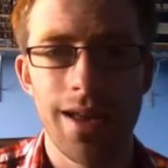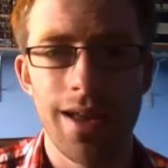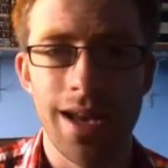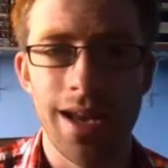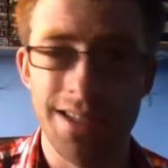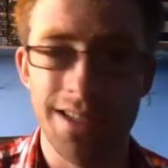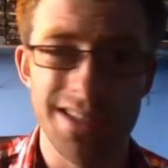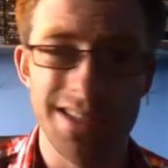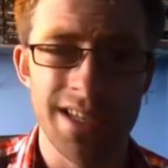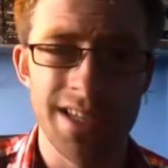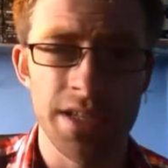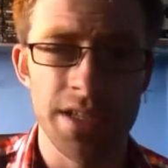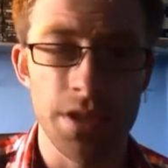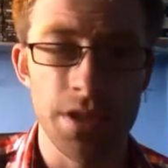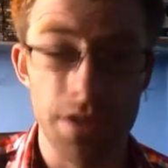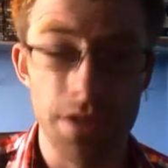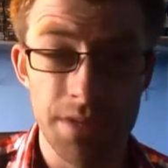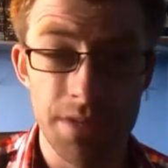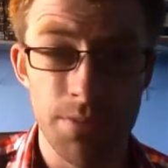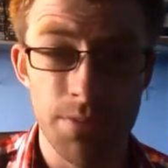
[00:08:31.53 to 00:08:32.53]
as it stands
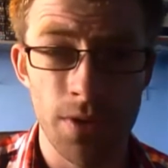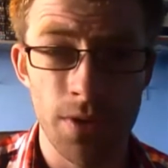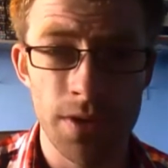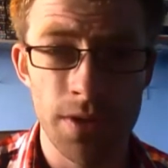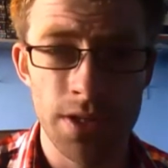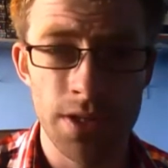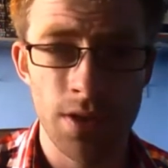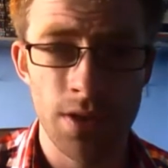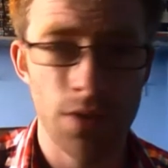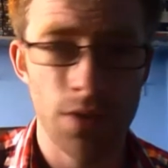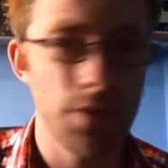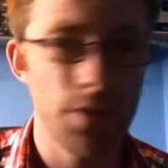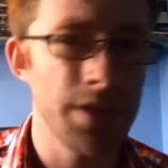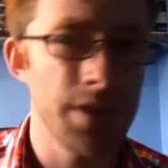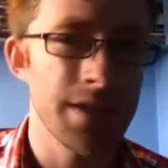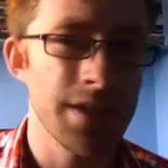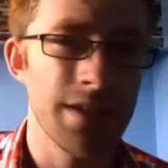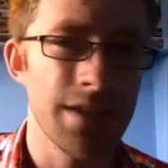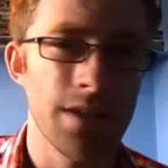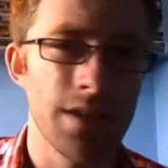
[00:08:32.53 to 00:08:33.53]
at this point in the cycle,
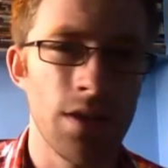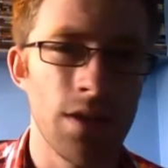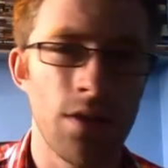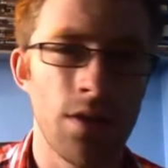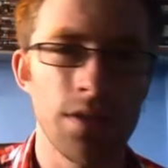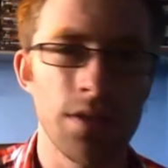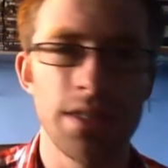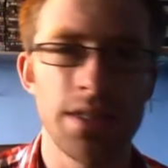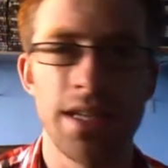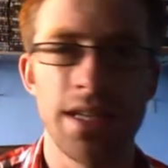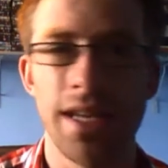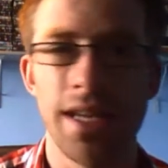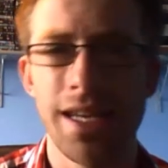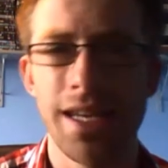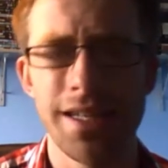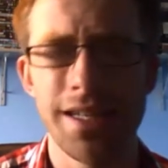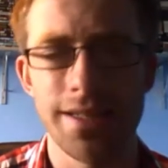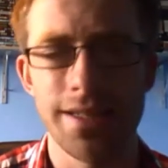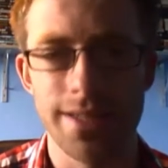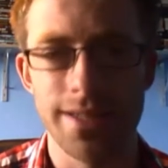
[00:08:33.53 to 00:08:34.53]
this card is
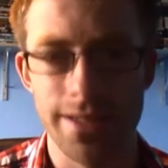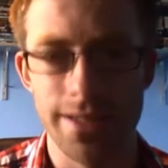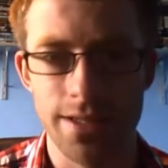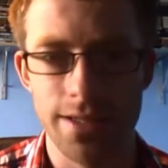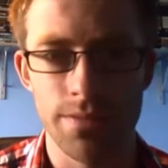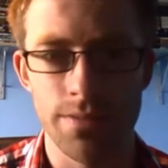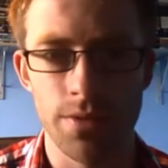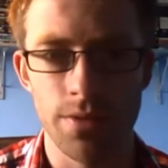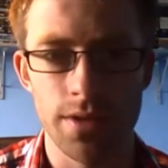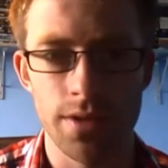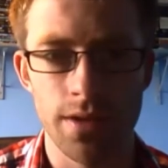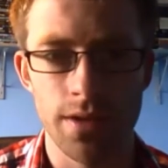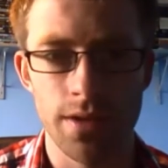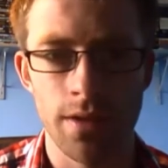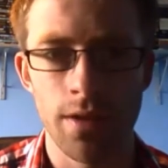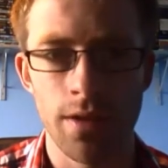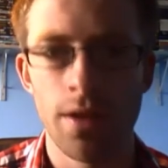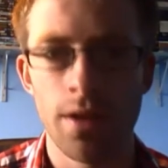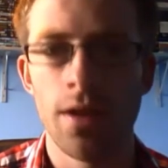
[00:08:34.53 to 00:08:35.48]
hideously disappointing,